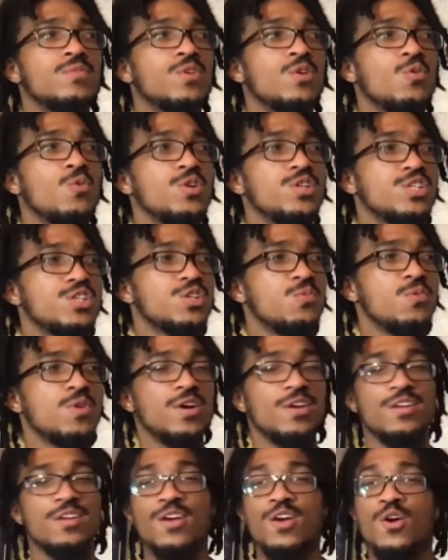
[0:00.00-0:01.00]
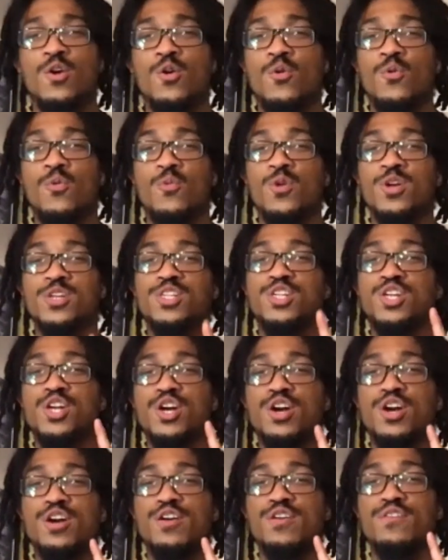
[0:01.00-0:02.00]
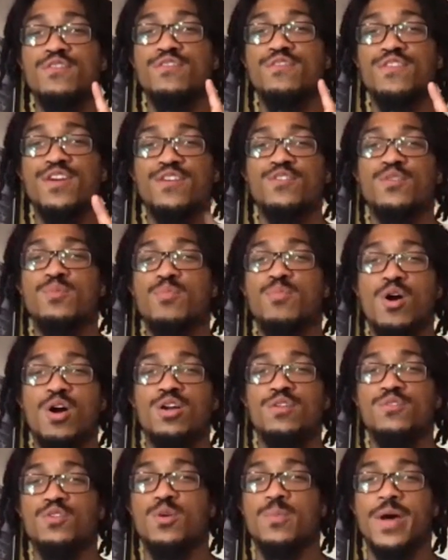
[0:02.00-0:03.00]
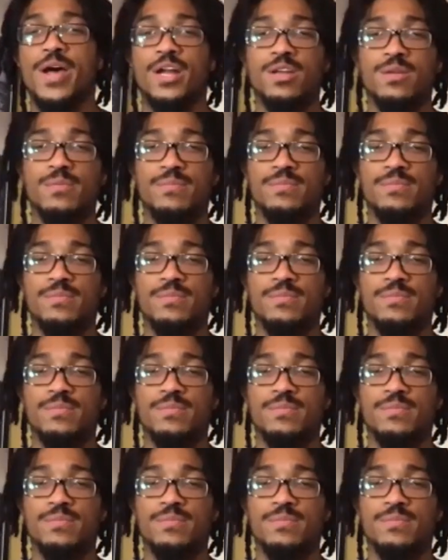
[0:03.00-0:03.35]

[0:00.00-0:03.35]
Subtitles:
Question one. What's your favorite part of your body?